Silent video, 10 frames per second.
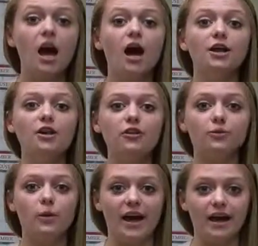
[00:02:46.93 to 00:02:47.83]
Another
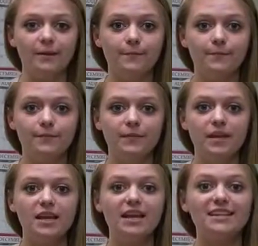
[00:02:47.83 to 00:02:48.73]
way
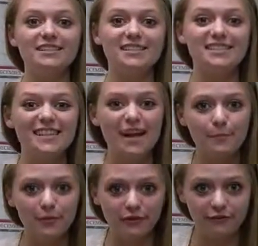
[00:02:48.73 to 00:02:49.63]
is to
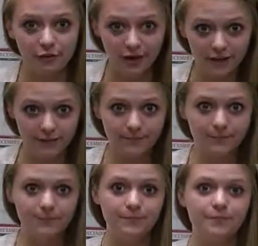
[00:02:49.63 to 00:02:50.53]
stamp your foot.
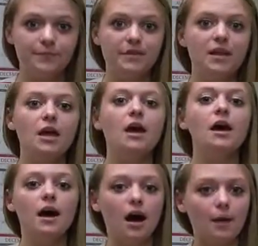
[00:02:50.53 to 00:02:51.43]

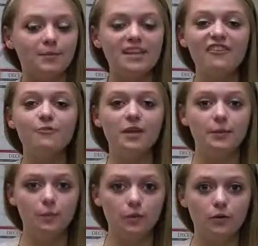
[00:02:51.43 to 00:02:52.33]
Deaf
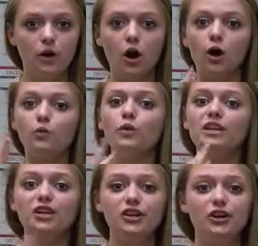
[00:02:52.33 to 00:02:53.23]
people are
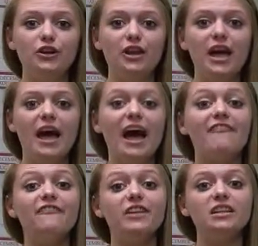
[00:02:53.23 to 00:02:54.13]
really good
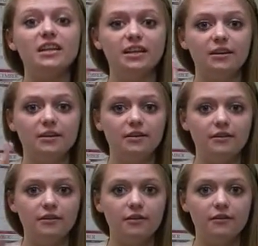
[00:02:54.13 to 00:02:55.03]
at feeling
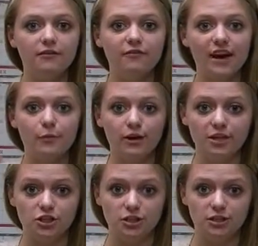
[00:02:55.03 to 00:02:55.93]

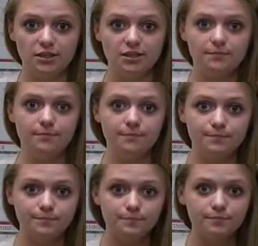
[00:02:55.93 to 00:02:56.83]
vibrations.
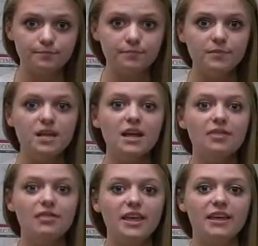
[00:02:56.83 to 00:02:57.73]

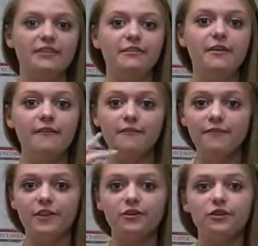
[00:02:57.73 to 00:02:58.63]
They can
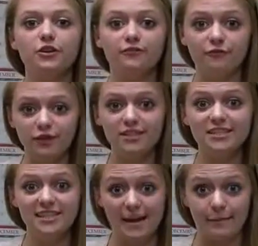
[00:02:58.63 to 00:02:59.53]
feel your foot
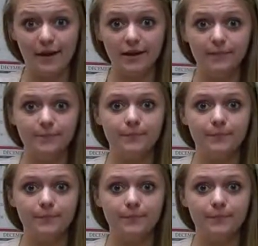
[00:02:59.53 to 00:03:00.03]
stamping,